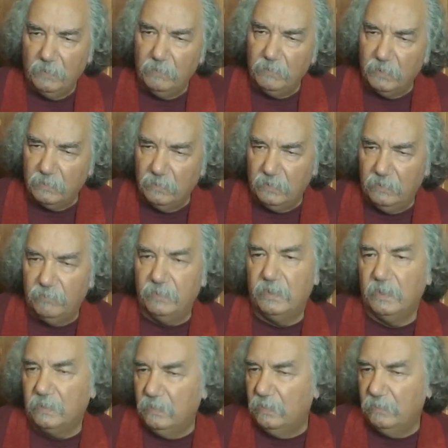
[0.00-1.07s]
I'm not going to give it
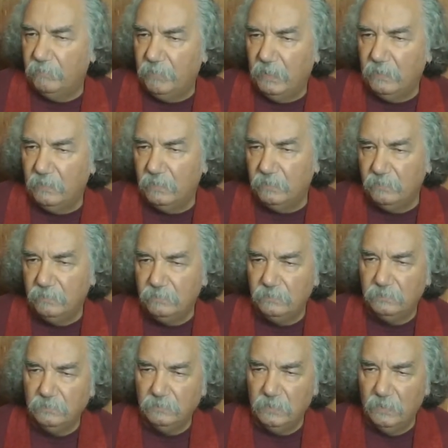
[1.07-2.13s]
that kind of power.
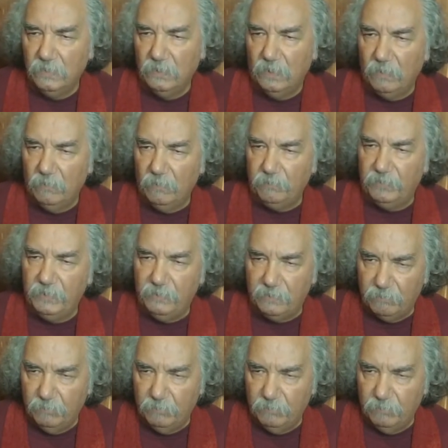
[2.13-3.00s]
I want peace.